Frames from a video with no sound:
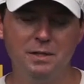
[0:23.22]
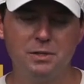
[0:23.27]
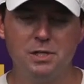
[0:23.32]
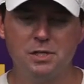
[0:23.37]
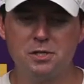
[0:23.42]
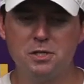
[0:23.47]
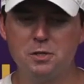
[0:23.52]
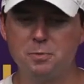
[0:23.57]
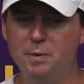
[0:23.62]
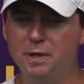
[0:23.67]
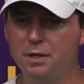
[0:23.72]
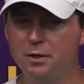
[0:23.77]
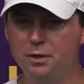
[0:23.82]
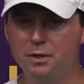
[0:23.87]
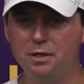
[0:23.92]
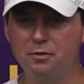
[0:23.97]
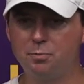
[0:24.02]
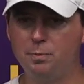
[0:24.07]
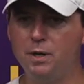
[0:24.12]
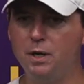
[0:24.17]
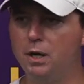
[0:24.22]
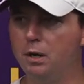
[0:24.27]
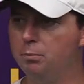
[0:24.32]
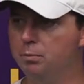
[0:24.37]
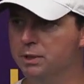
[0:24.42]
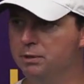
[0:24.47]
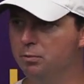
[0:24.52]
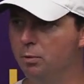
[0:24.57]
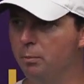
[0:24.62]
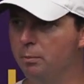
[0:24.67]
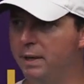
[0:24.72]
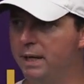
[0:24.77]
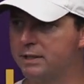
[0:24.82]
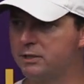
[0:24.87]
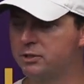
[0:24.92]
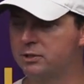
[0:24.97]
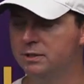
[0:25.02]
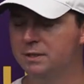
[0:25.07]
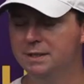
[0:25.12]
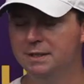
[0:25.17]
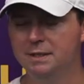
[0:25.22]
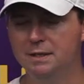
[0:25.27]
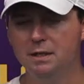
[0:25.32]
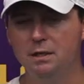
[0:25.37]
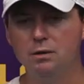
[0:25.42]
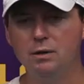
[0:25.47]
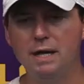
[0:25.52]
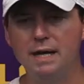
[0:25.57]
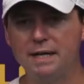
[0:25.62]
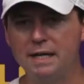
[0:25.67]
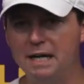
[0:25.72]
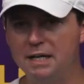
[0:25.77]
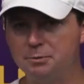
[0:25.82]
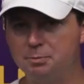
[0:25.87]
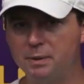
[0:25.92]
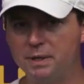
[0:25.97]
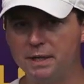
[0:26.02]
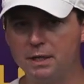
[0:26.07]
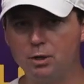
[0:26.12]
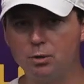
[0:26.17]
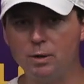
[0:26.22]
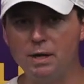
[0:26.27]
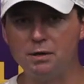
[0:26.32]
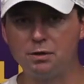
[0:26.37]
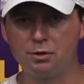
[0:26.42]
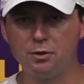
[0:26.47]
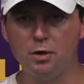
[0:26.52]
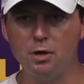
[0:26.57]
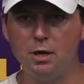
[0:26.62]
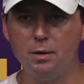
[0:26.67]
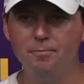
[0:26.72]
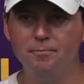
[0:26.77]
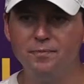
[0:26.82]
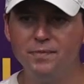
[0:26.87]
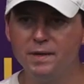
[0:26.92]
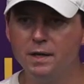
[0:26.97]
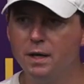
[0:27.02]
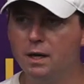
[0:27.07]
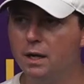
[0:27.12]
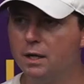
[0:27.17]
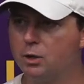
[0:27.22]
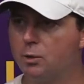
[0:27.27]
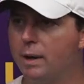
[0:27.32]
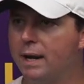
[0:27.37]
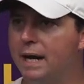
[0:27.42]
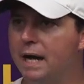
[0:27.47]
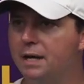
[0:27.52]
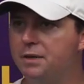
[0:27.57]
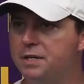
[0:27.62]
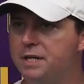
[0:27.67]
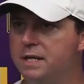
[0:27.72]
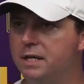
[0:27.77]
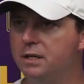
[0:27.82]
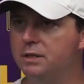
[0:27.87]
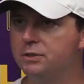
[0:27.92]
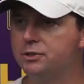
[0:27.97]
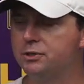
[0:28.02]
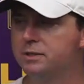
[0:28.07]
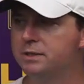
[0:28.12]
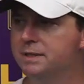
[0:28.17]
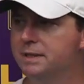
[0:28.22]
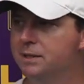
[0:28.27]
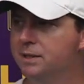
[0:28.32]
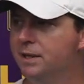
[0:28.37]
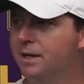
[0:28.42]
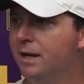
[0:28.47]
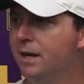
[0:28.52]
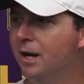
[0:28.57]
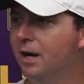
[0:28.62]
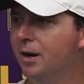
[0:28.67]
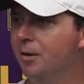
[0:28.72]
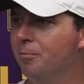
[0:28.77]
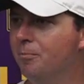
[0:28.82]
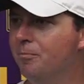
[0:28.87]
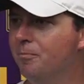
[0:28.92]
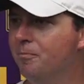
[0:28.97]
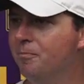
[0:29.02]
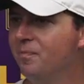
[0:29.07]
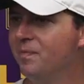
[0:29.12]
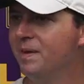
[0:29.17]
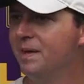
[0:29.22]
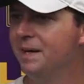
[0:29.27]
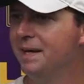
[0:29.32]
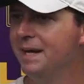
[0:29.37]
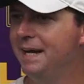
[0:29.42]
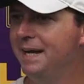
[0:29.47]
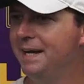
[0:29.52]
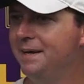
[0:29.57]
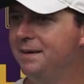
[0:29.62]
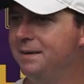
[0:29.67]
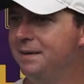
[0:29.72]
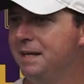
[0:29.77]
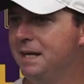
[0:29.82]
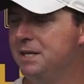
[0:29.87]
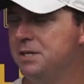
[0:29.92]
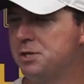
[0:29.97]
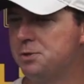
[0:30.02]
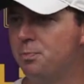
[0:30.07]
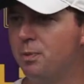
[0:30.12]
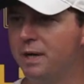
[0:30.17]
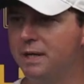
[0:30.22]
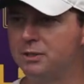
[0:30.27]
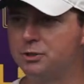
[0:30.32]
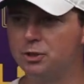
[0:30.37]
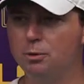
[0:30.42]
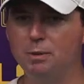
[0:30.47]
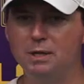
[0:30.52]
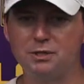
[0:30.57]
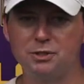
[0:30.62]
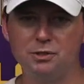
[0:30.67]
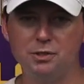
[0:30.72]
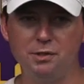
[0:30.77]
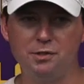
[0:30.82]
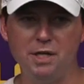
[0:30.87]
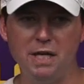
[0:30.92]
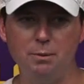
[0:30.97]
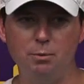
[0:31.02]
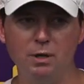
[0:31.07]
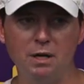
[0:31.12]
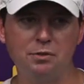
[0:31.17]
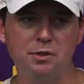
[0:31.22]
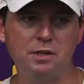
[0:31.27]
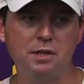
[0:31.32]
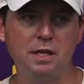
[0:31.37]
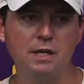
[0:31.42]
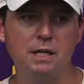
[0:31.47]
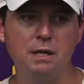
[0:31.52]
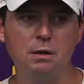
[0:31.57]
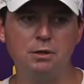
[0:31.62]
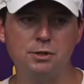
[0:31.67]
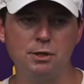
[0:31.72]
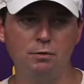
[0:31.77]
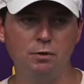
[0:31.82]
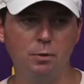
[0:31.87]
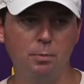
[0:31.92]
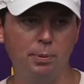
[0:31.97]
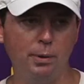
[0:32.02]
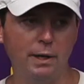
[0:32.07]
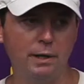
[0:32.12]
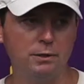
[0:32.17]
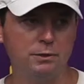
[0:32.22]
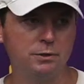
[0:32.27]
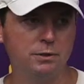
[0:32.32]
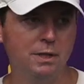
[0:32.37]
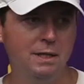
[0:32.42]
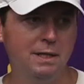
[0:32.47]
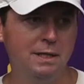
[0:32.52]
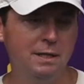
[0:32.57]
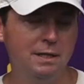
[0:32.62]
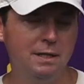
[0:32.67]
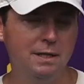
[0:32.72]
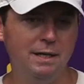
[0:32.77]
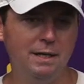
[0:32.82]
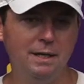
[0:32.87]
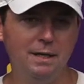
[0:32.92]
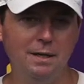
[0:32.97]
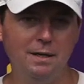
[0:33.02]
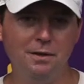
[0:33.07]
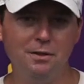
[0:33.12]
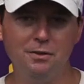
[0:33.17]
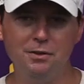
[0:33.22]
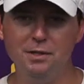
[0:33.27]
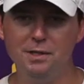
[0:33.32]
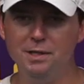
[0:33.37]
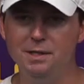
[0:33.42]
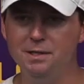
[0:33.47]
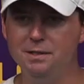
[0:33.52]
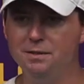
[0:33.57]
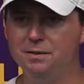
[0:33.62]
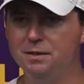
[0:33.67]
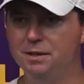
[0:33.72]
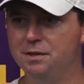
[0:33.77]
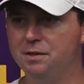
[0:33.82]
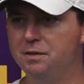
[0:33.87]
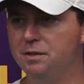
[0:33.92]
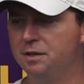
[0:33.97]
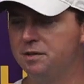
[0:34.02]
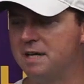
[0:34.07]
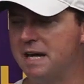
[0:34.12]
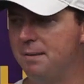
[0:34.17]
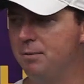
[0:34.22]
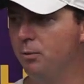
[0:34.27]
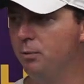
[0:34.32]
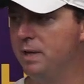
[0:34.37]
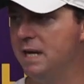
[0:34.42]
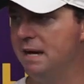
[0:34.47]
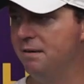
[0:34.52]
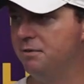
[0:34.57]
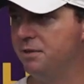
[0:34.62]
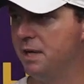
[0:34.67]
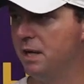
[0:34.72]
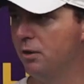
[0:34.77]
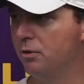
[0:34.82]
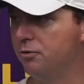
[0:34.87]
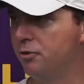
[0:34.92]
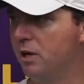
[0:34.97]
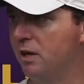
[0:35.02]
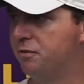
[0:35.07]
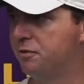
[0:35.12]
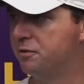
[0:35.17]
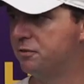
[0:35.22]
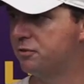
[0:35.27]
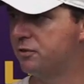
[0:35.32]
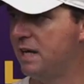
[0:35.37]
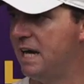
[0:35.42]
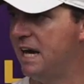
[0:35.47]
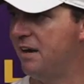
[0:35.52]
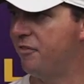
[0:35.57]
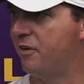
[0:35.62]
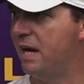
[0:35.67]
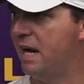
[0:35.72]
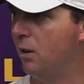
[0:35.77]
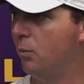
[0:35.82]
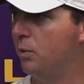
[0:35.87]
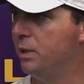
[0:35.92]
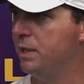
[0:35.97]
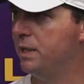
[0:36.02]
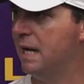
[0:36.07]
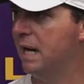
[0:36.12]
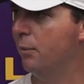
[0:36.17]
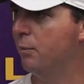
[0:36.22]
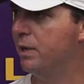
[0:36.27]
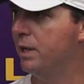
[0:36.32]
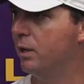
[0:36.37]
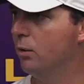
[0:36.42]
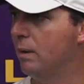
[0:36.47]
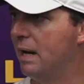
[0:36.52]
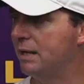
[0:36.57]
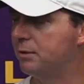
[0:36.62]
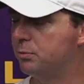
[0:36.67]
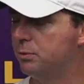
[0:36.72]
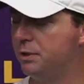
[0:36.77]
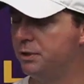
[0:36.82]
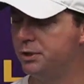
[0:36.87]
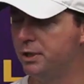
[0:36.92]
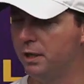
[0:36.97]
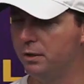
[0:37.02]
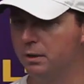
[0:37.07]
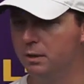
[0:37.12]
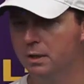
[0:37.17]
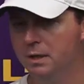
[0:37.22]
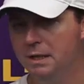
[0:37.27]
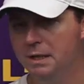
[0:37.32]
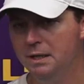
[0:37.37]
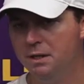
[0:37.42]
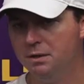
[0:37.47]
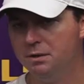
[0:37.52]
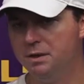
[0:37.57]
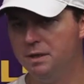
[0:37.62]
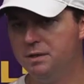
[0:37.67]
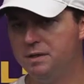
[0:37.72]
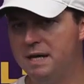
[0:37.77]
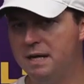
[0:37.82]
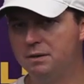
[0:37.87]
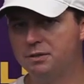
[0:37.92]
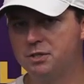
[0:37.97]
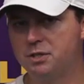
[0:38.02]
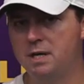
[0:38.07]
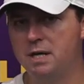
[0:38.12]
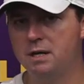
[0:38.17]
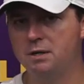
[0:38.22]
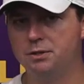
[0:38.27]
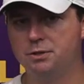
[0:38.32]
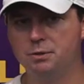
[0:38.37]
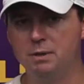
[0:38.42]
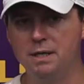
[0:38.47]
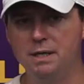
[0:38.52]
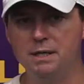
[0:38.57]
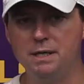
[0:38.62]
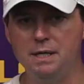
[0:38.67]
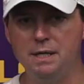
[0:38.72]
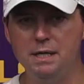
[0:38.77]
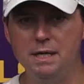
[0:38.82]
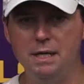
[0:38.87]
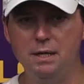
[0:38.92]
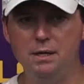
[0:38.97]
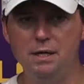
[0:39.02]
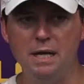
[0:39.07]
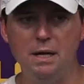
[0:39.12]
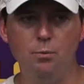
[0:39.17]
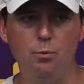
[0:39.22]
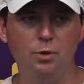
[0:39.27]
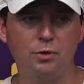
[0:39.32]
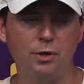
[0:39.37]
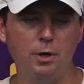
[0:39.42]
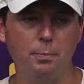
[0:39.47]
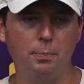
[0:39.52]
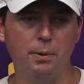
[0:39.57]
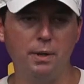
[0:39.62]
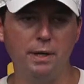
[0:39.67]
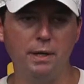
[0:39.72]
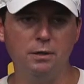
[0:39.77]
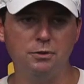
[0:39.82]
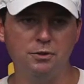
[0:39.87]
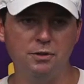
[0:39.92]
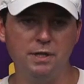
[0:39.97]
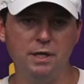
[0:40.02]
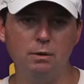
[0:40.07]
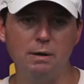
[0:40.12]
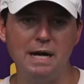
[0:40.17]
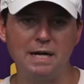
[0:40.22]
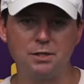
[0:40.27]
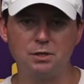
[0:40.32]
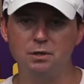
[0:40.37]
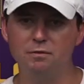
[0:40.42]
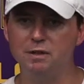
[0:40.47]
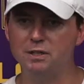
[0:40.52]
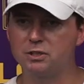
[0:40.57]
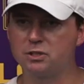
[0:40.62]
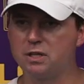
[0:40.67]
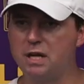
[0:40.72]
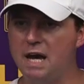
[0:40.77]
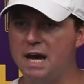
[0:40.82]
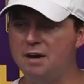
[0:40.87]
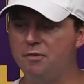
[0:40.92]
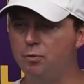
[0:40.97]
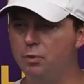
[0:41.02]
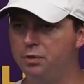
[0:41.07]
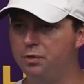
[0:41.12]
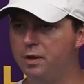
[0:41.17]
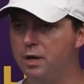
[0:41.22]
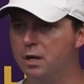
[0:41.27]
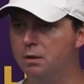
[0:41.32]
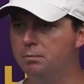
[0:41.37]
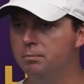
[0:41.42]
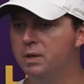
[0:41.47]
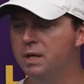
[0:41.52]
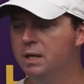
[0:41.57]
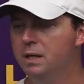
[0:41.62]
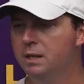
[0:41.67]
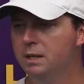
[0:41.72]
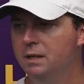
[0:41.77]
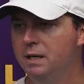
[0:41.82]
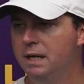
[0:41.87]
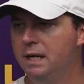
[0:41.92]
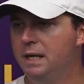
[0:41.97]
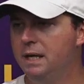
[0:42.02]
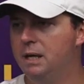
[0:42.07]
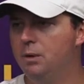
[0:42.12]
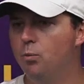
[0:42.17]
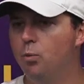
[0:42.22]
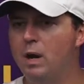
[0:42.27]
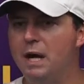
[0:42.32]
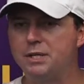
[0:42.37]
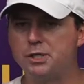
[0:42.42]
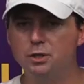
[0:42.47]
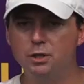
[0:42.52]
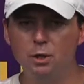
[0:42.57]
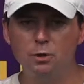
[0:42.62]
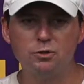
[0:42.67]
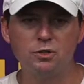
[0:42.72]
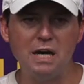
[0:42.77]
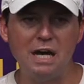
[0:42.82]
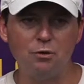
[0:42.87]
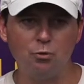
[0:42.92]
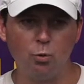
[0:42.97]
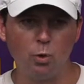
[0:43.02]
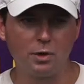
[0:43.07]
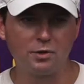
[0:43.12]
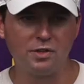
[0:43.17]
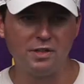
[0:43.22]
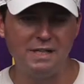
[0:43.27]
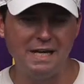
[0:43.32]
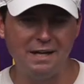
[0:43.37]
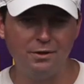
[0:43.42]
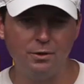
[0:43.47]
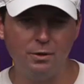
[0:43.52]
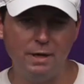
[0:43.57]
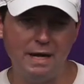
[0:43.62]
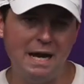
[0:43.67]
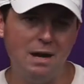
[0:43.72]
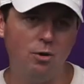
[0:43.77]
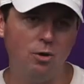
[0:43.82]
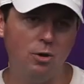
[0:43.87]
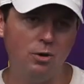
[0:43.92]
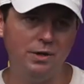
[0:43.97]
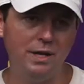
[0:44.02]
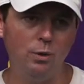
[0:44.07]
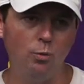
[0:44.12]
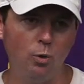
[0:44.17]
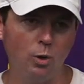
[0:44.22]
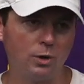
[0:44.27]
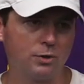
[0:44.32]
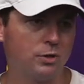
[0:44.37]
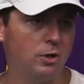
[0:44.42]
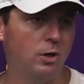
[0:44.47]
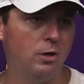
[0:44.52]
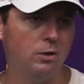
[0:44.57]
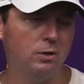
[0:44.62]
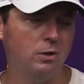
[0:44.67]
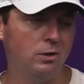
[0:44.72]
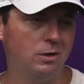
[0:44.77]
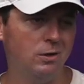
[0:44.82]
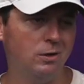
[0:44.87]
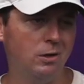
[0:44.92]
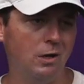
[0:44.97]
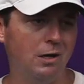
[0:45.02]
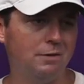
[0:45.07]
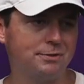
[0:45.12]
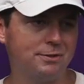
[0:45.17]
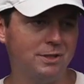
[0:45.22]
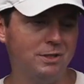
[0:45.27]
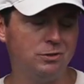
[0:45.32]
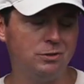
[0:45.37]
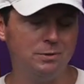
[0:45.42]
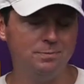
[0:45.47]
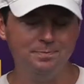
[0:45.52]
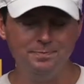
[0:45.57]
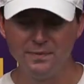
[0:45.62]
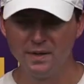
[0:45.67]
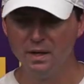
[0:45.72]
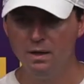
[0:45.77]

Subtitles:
It's been an unbelievable mix. A lot of guys bringing great thought, great ideas. And just bringing so much to the table, and I think that carries over to the players, the time that we have together as an offensive staff, and how we interact with each other. And then downstairs, right, and with our players and the interaction of our staff with them, and watching those guys work together and how hard they worked all off season